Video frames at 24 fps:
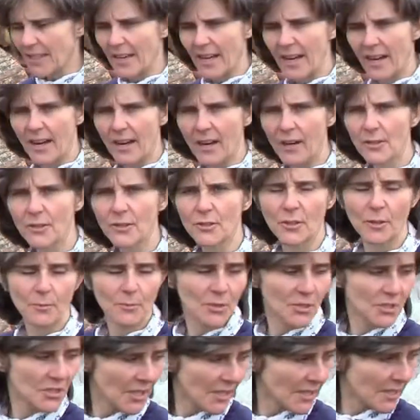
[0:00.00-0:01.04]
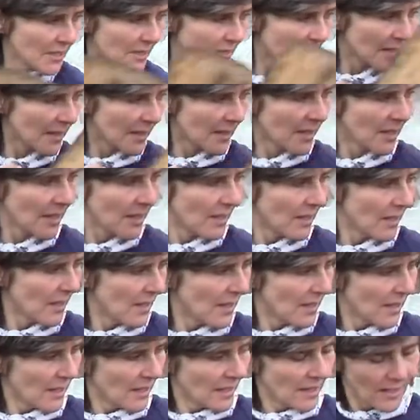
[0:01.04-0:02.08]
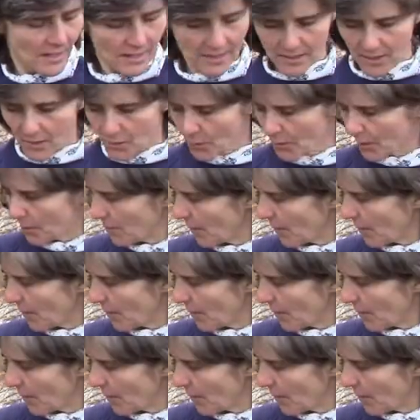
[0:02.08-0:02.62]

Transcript: the house, so I'm just going to stick this one